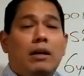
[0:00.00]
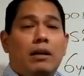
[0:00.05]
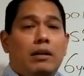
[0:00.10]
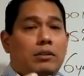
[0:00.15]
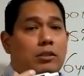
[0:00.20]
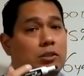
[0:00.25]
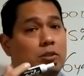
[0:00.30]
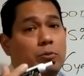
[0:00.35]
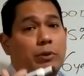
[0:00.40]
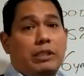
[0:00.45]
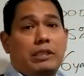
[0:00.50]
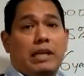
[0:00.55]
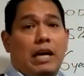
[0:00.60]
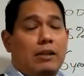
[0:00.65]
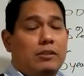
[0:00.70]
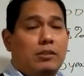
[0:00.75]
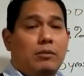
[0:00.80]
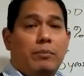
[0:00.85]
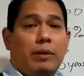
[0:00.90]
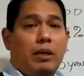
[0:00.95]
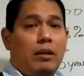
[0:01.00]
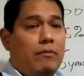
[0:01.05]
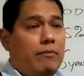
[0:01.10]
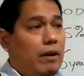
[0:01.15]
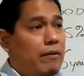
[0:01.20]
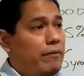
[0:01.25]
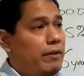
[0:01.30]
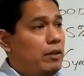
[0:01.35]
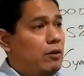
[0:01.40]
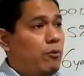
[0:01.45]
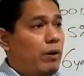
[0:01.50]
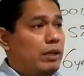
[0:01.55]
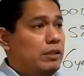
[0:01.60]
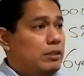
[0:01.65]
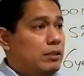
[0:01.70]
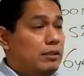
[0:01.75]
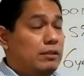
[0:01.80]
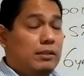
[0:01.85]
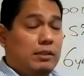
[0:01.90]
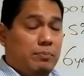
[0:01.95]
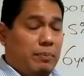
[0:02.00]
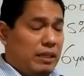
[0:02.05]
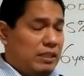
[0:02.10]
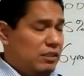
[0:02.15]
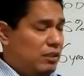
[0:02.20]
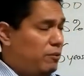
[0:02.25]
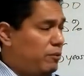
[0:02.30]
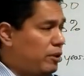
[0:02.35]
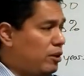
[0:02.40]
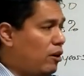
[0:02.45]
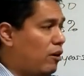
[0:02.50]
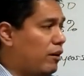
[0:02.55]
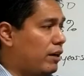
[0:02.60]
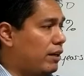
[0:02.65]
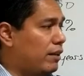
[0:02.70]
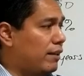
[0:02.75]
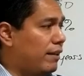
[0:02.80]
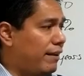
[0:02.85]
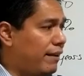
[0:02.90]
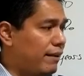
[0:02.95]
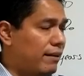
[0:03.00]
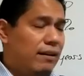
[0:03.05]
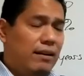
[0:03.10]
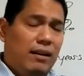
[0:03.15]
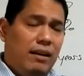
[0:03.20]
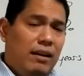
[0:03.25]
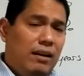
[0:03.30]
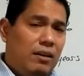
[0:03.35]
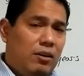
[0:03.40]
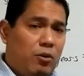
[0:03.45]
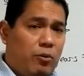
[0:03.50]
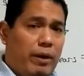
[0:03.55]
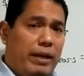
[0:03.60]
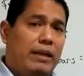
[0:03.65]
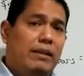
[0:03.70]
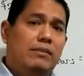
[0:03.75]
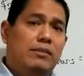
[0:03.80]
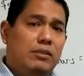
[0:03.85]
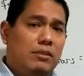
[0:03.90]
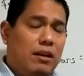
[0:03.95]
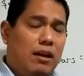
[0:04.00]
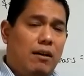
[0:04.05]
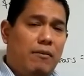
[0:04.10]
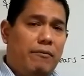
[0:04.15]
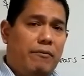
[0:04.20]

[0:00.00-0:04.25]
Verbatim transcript: Just reach out to me if you have any questions, especially regarding like credit stuff.